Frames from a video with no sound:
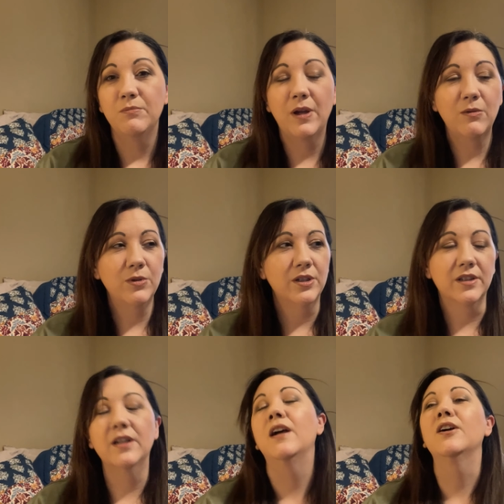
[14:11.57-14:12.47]
my
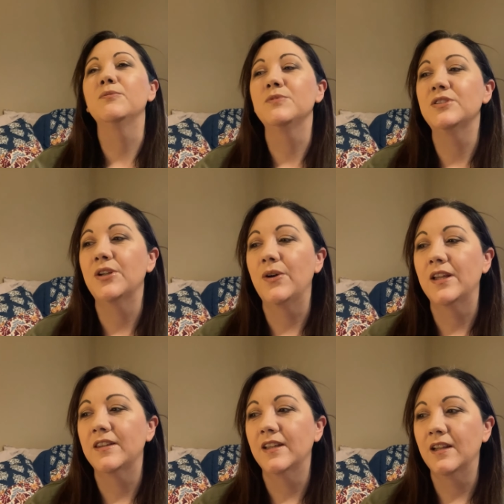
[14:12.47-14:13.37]
work. Um, so
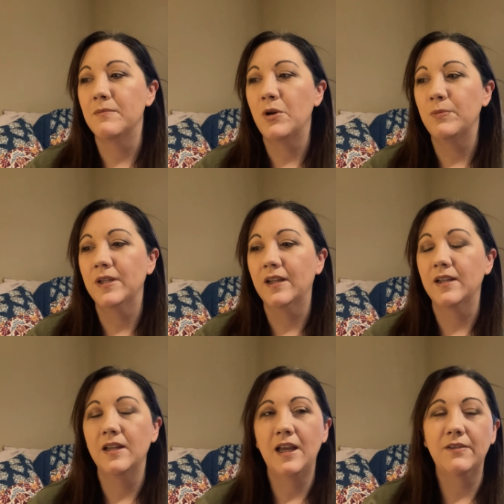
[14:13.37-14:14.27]
I think, I'm hoping, I
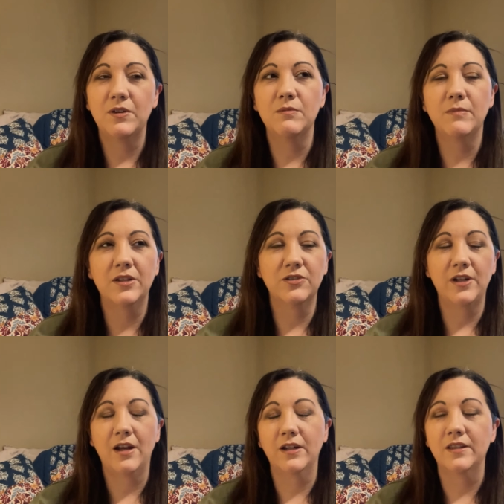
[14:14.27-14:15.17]
haven't measured
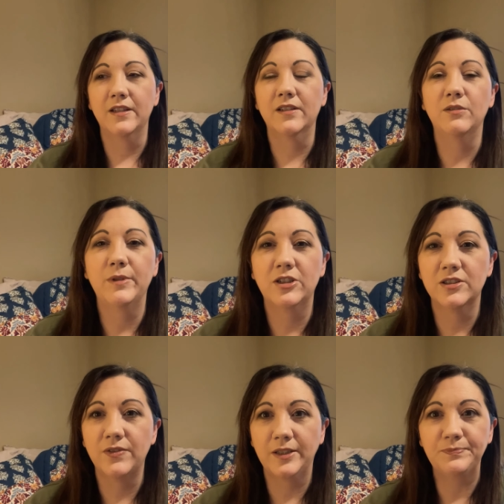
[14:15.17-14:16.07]
out. I think it'll be
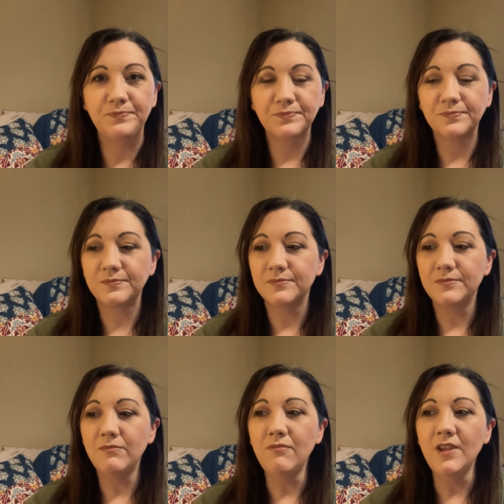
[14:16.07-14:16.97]
just fine.
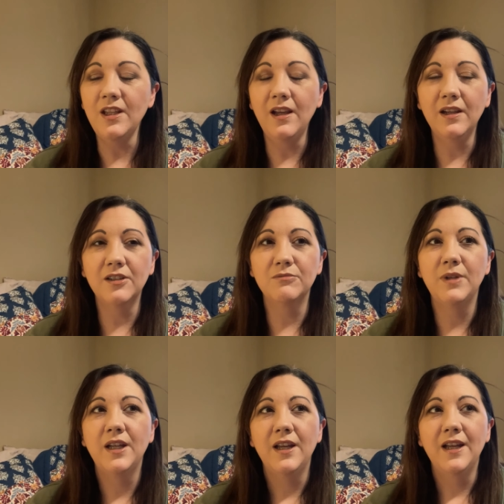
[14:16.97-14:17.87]
Um,
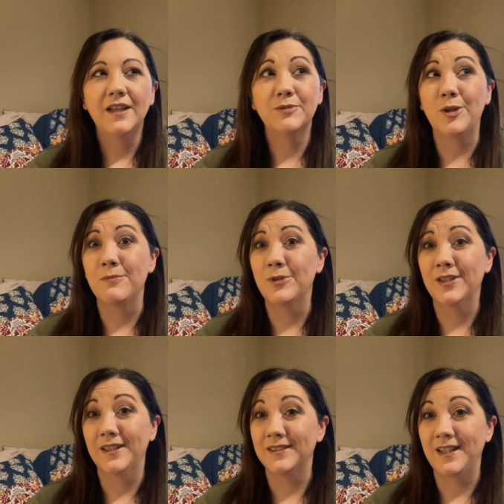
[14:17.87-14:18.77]
So I'm
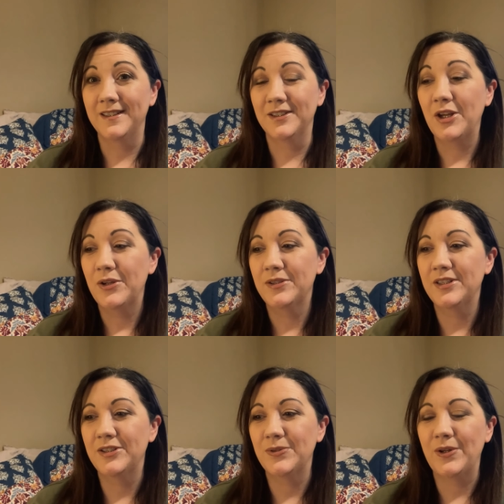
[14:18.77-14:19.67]
really excited
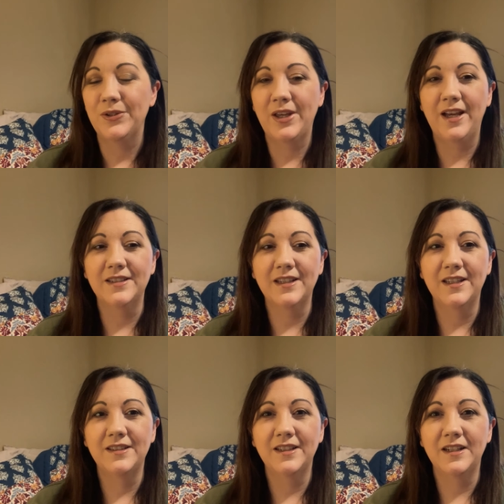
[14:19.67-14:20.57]
to do all that.
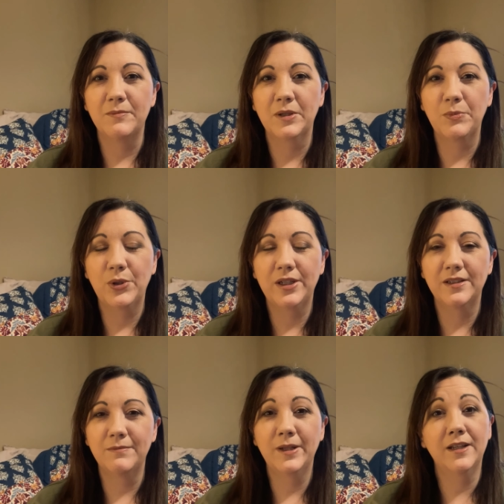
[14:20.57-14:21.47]
And then I'm gonna
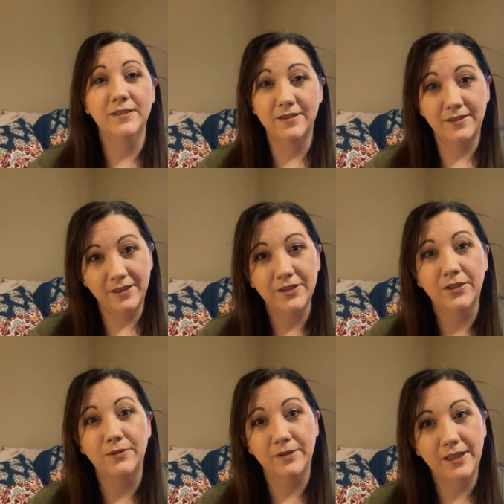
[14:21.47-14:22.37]
put, because you
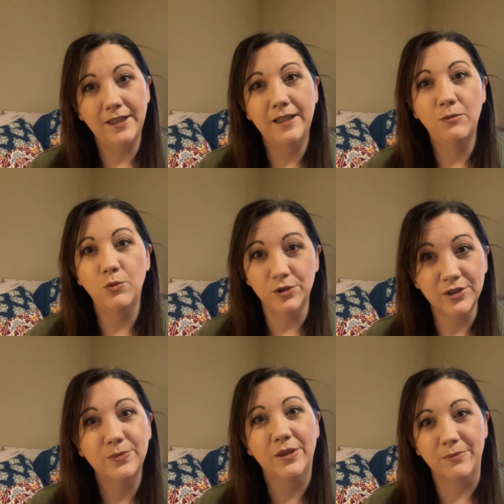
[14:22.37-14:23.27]
know, he
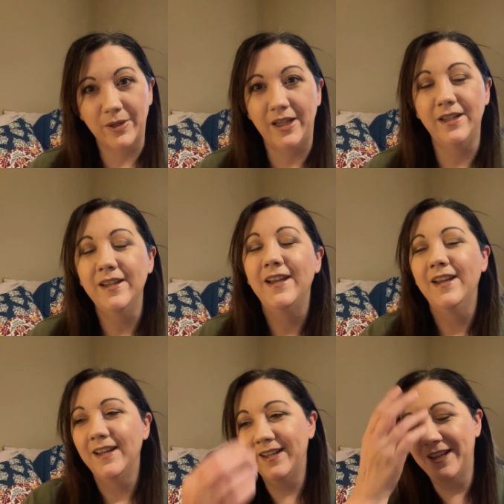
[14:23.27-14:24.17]
works with me
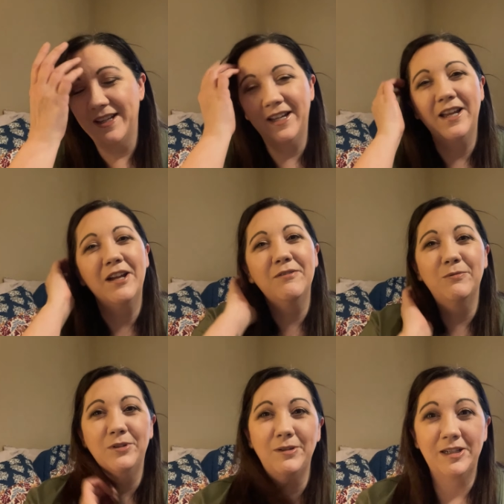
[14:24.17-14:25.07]

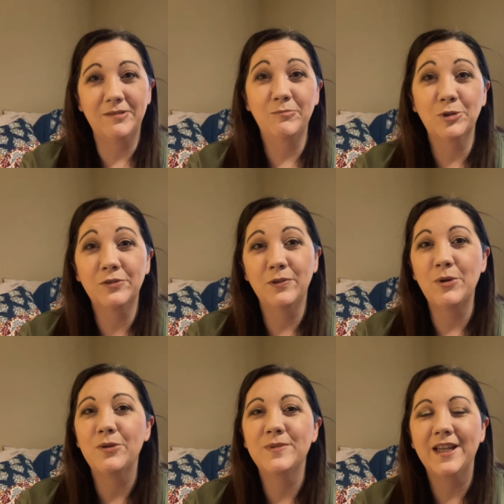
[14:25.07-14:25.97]
when I work from
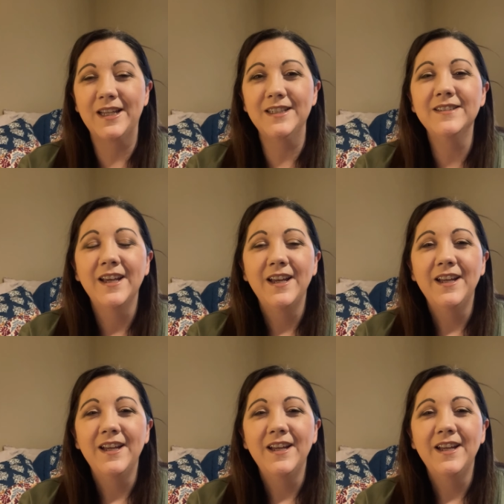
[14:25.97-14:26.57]
home days,